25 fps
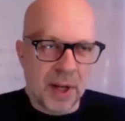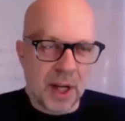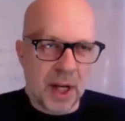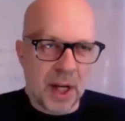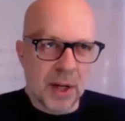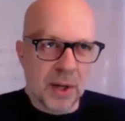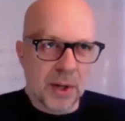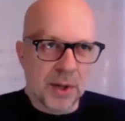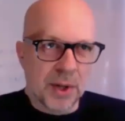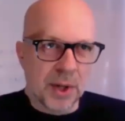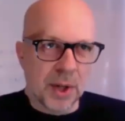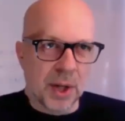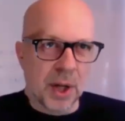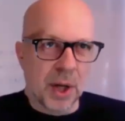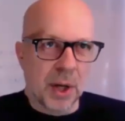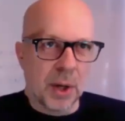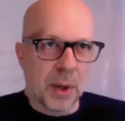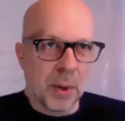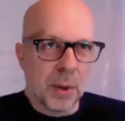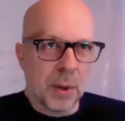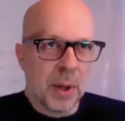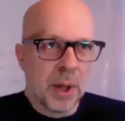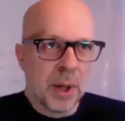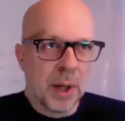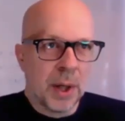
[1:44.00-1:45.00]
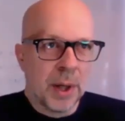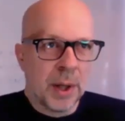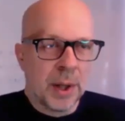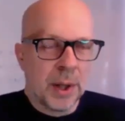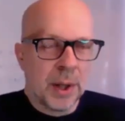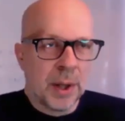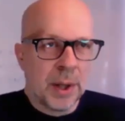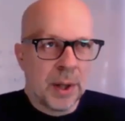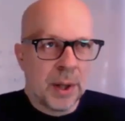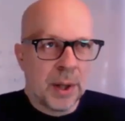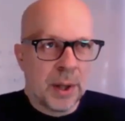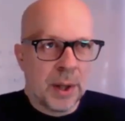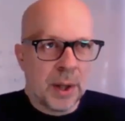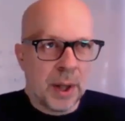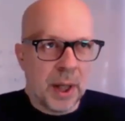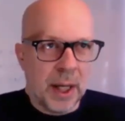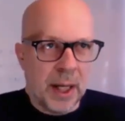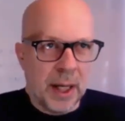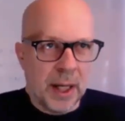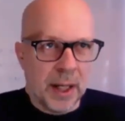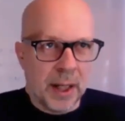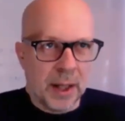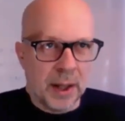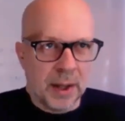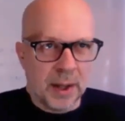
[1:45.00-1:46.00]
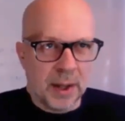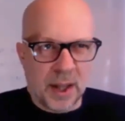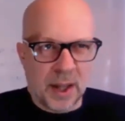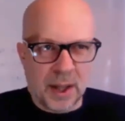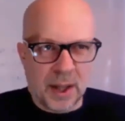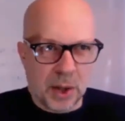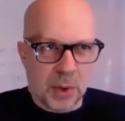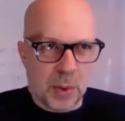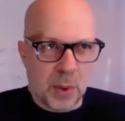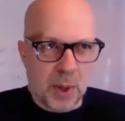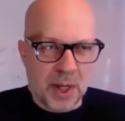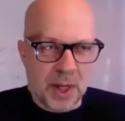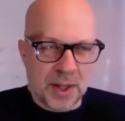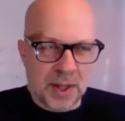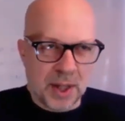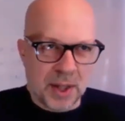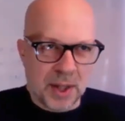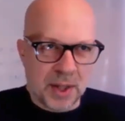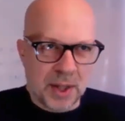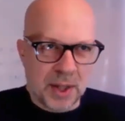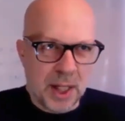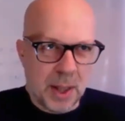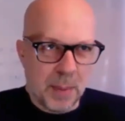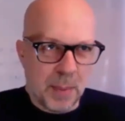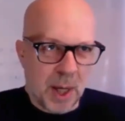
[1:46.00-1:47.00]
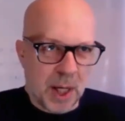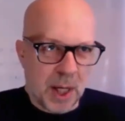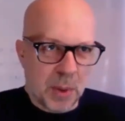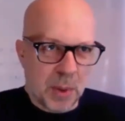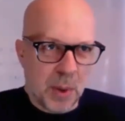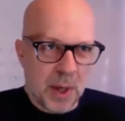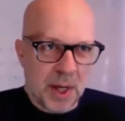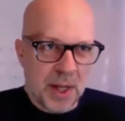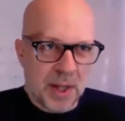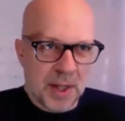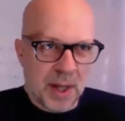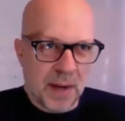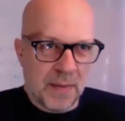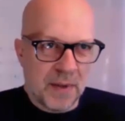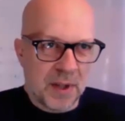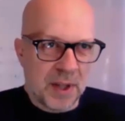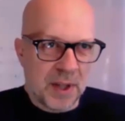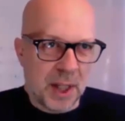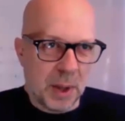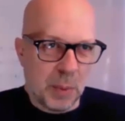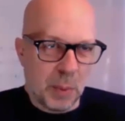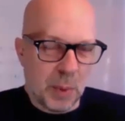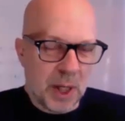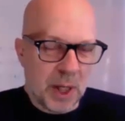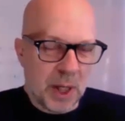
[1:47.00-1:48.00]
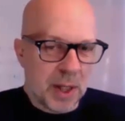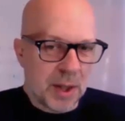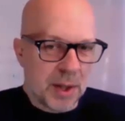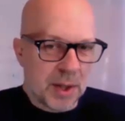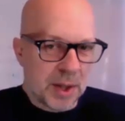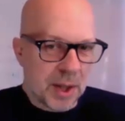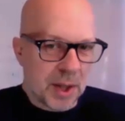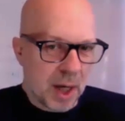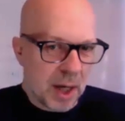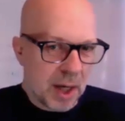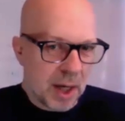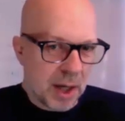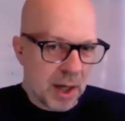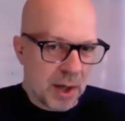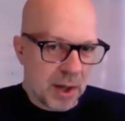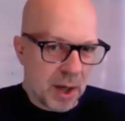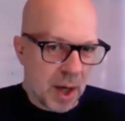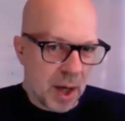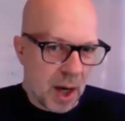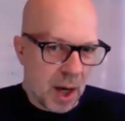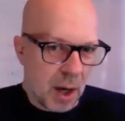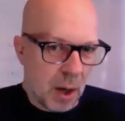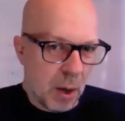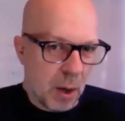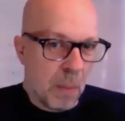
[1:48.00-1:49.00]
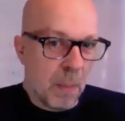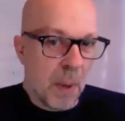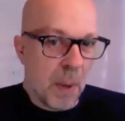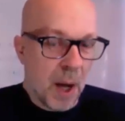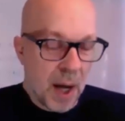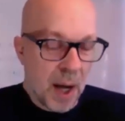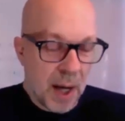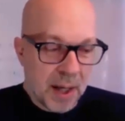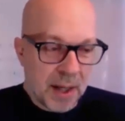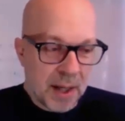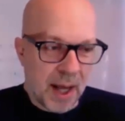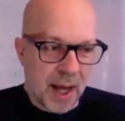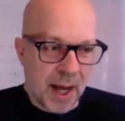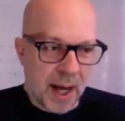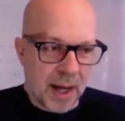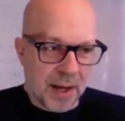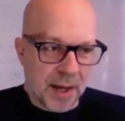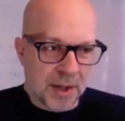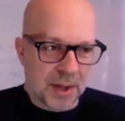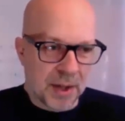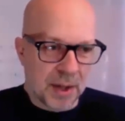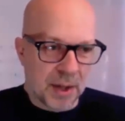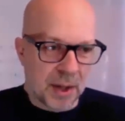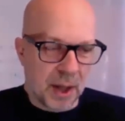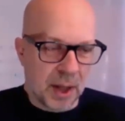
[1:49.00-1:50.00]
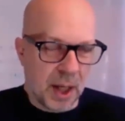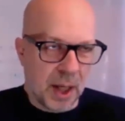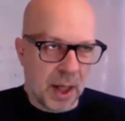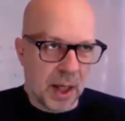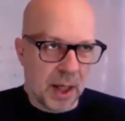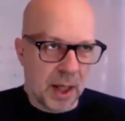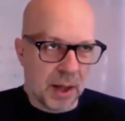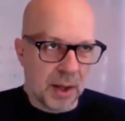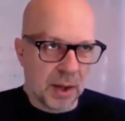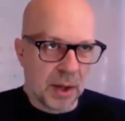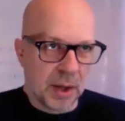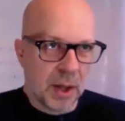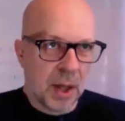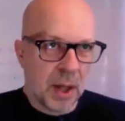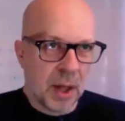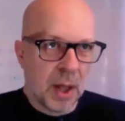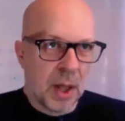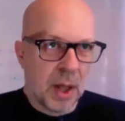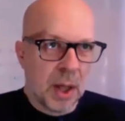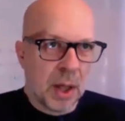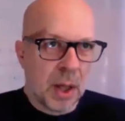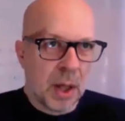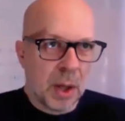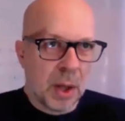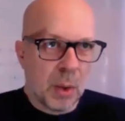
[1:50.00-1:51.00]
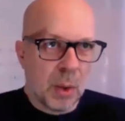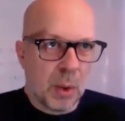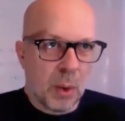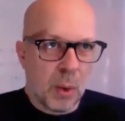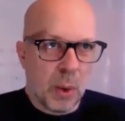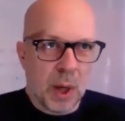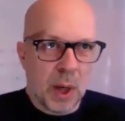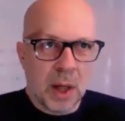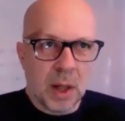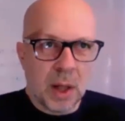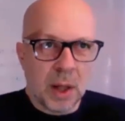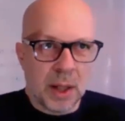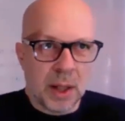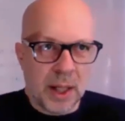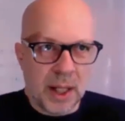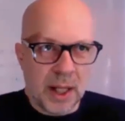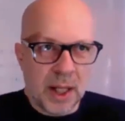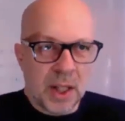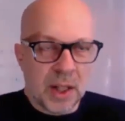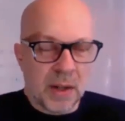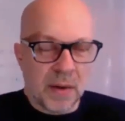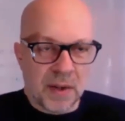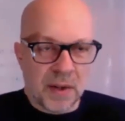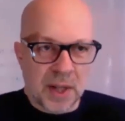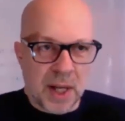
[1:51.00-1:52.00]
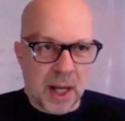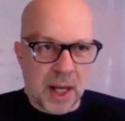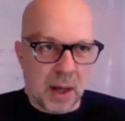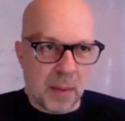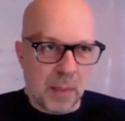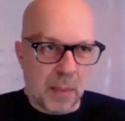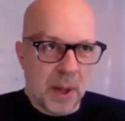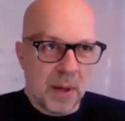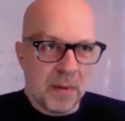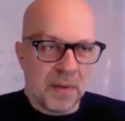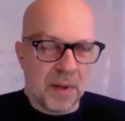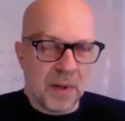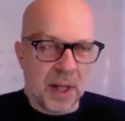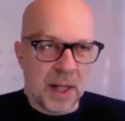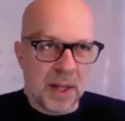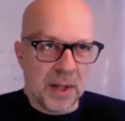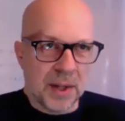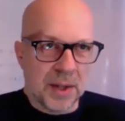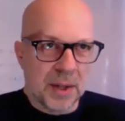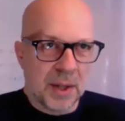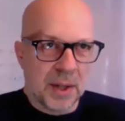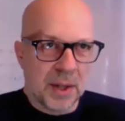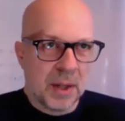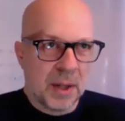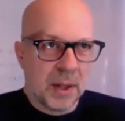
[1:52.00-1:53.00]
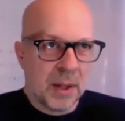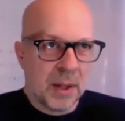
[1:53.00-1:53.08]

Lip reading: years ago, and I think 2016. By 2017, we had started our own podcast, and mm-hmm. quickly each of us had epiphanies